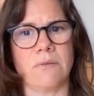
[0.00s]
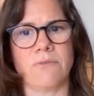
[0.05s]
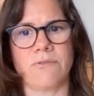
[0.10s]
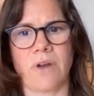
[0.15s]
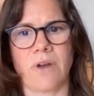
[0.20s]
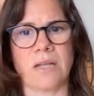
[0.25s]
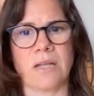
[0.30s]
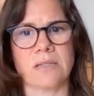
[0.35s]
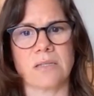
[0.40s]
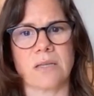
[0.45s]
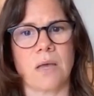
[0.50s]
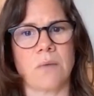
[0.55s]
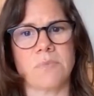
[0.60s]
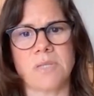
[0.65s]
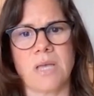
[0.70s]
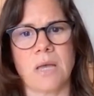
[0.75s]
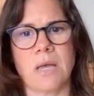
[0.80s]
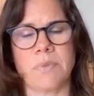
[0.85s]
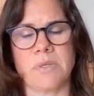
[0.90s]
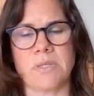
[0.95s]
France comes
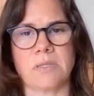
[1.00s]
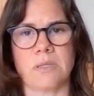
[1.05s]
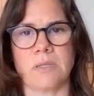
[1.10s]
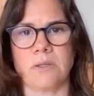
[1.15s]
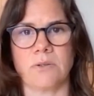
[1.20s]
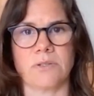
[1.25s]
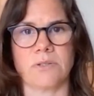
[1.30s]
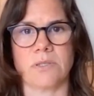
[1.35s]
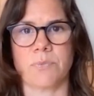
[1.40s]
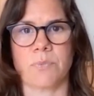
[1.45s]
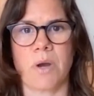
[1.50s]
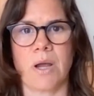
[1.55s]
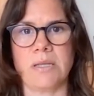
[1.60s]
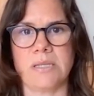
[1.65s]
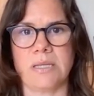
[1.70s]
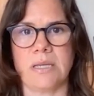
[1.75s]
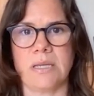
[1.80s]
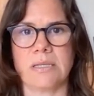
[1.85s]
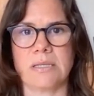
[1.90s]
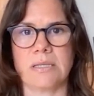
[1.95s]
up is a little
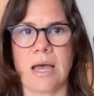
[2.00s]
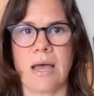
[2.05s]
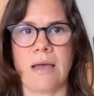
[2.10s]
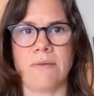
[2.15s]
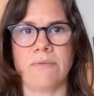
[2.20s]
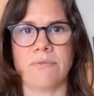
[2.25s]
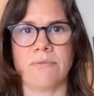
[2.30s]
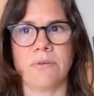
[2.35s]
surprising because I've